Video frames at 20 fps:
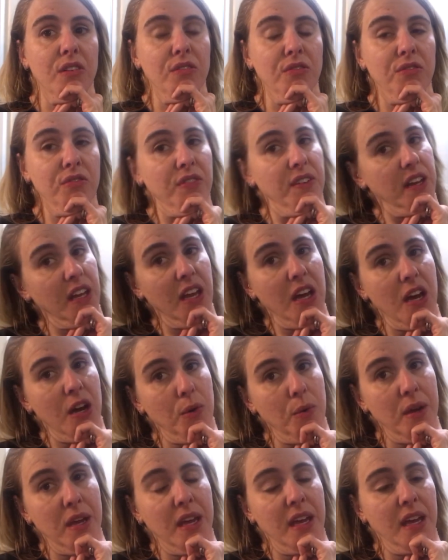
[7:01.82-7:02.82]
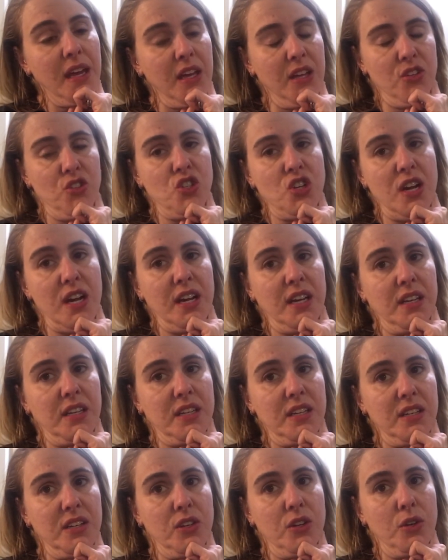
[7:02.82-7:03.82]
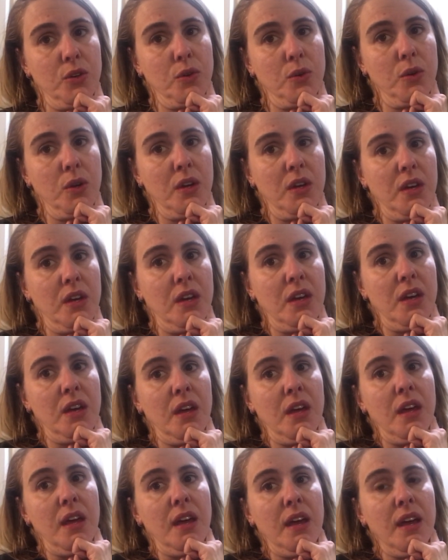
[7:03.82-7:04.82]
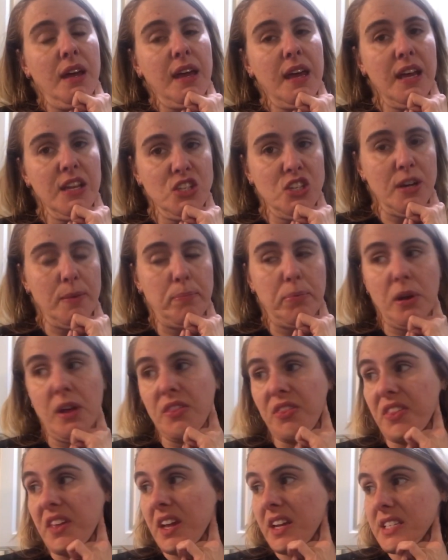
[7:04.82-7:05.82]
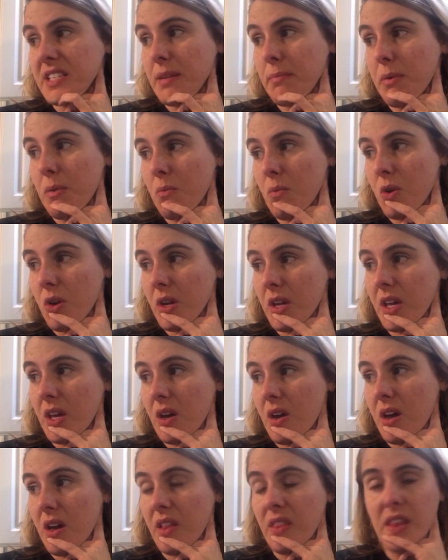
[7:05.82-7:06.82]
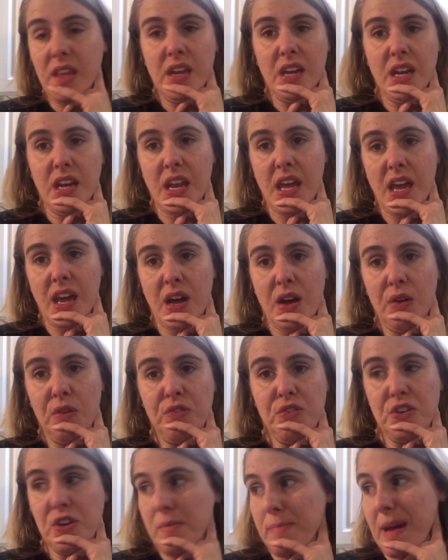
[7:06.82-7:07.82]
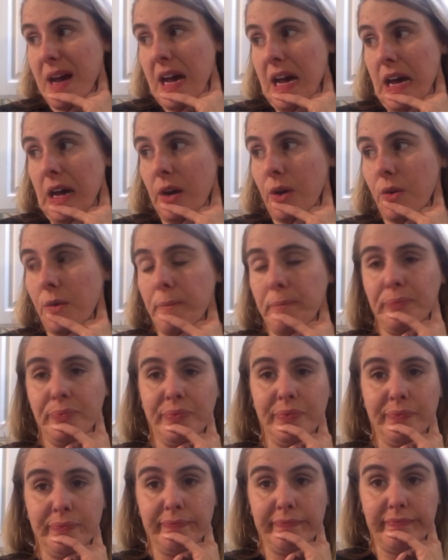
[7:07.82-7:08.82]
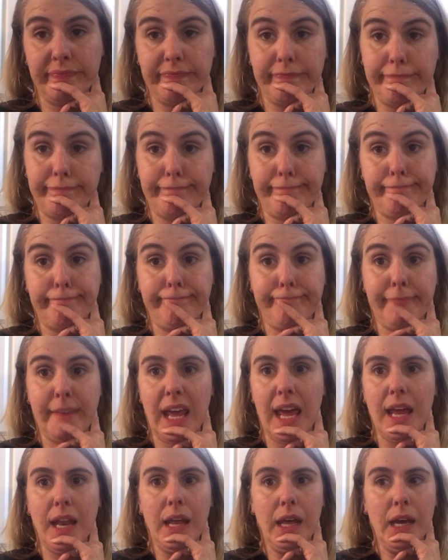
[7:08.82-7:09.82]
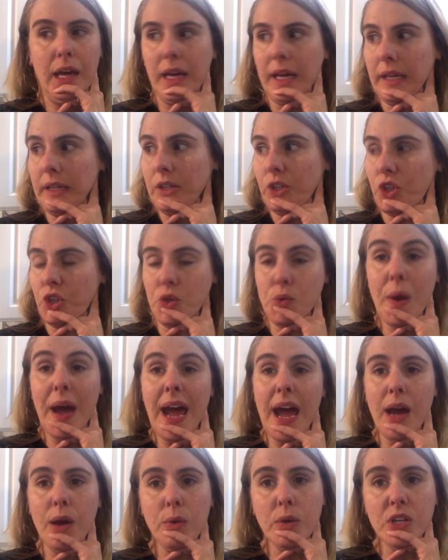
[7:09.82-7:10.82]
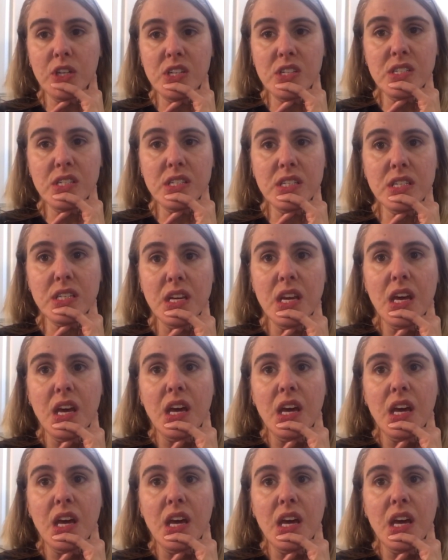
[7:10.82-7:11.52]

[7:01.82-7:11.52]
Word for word: of videoing and trying to catch up on things. I've been working on it now for about mm, and, uh, two hours.